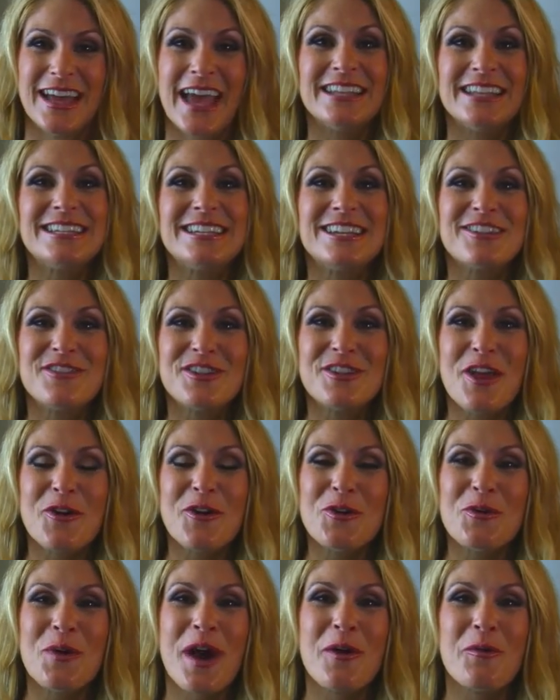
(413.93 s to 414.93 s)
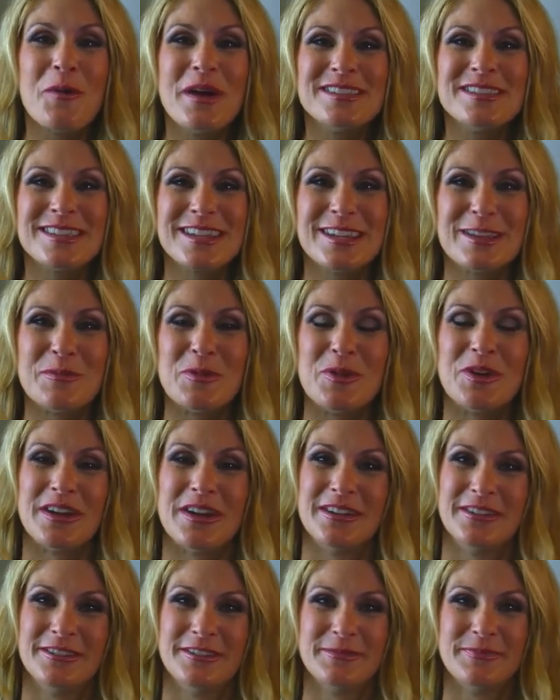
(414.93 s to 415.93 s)
I didn't even know who I was
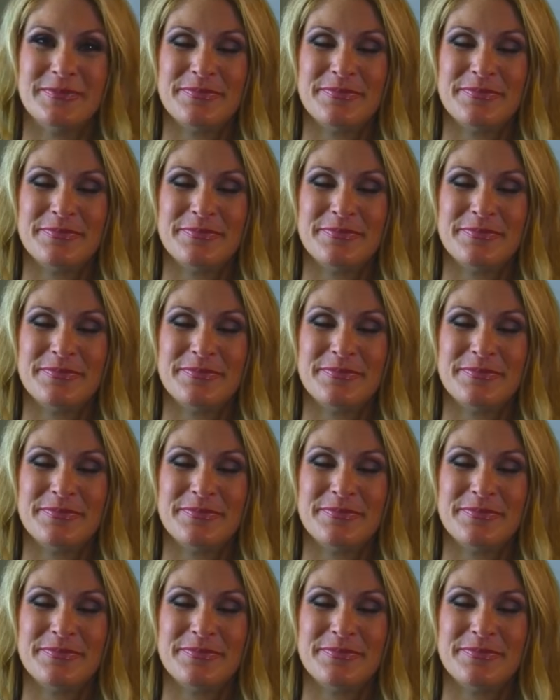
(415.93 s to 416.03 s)
anymore.